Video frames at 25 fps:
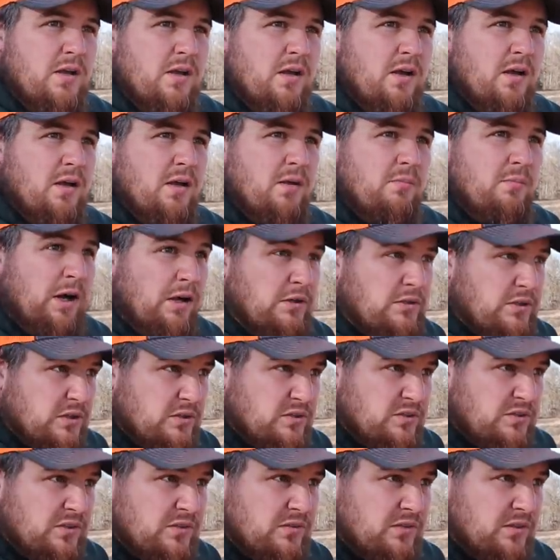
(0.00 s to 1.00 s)
Uh, Mojo's
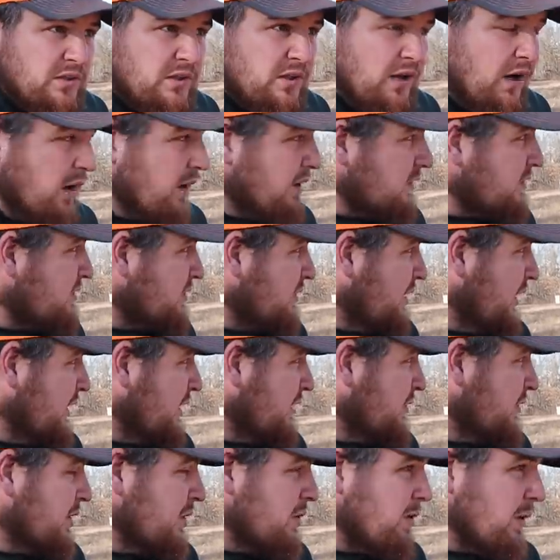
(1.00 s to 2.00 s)
still in the yard, so I
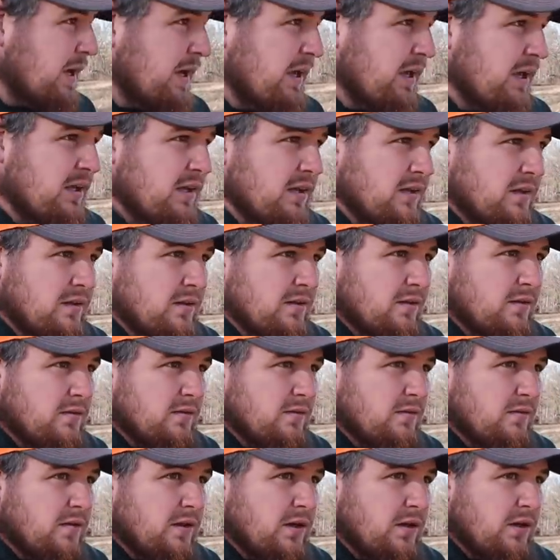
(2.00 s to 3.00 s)
don't know why he didn't
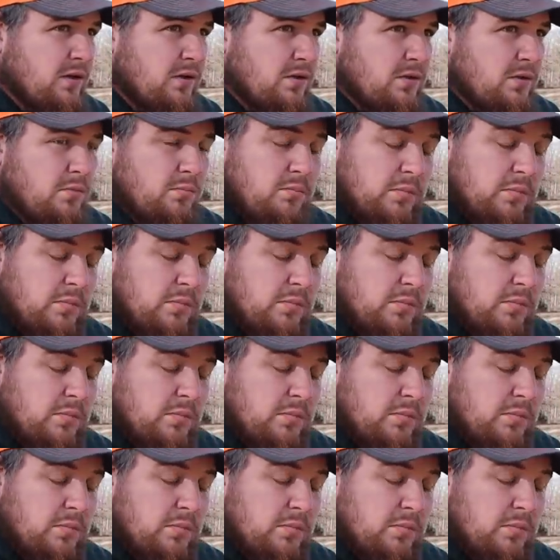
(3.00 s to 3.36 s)
go.